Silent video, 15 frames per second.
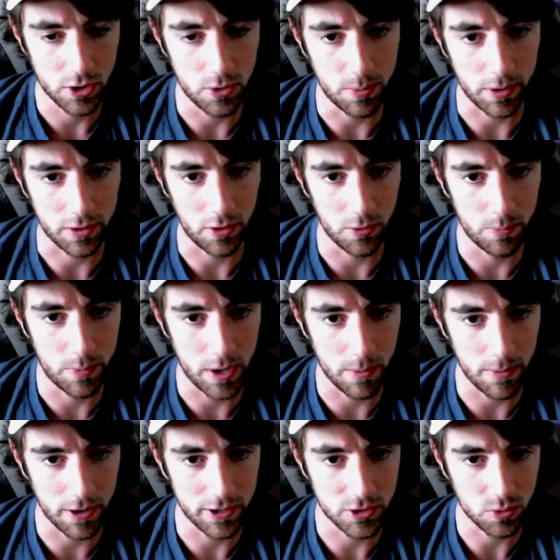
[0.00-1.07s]
Coupon code
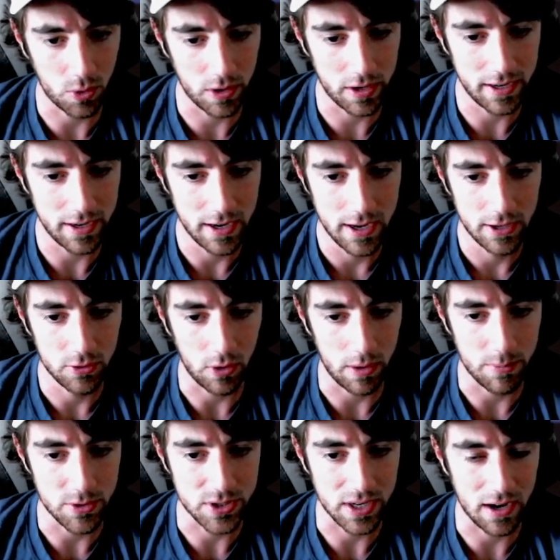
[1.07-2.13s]
BEARMARKET20,
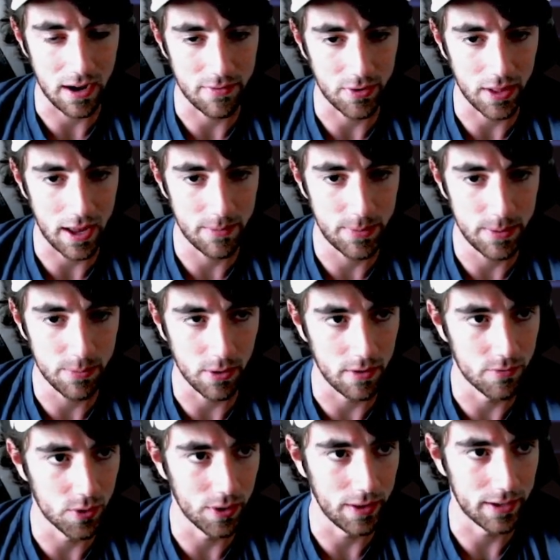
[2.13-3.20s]
20% off. A lot of people
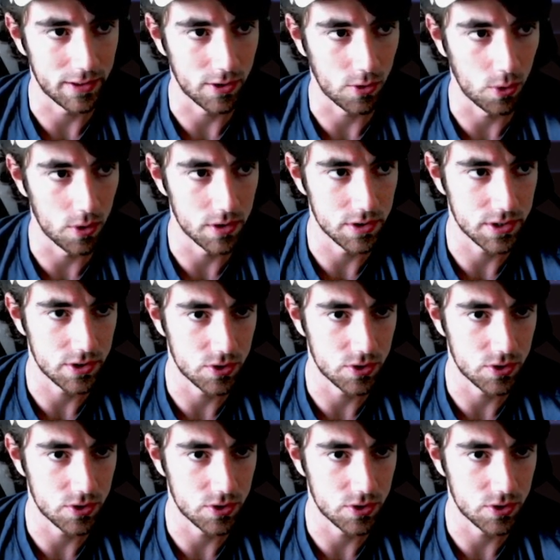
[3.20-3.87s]
have really liked the course.